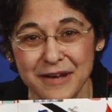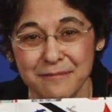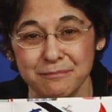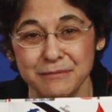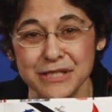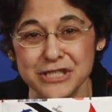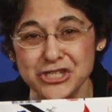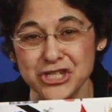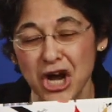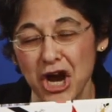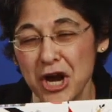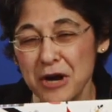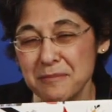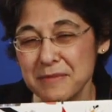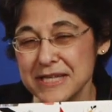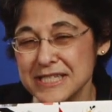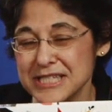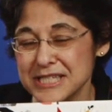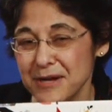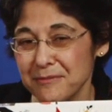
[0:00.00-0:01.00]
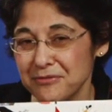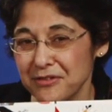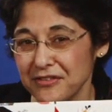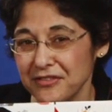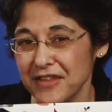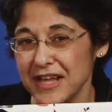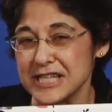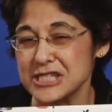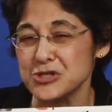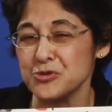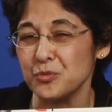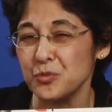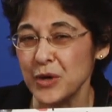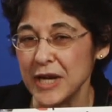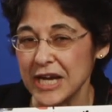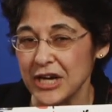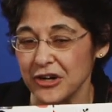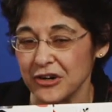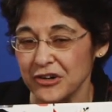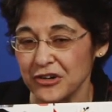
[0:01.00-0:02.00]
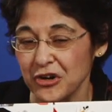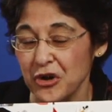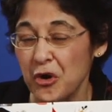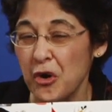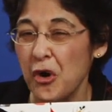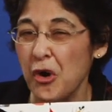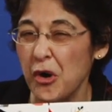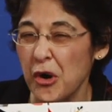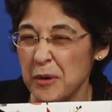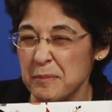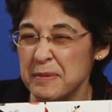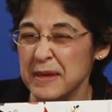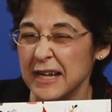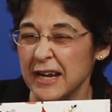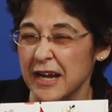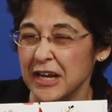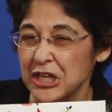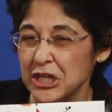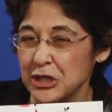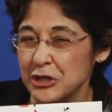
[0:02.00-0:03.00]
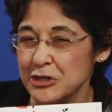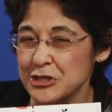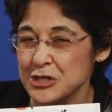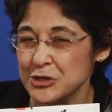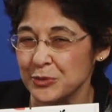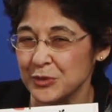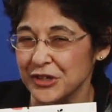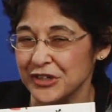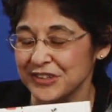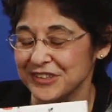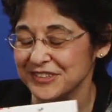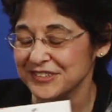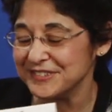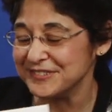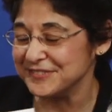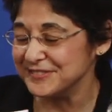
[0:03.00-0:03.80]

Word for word: Bizarre means something that's weird or a bit unusual.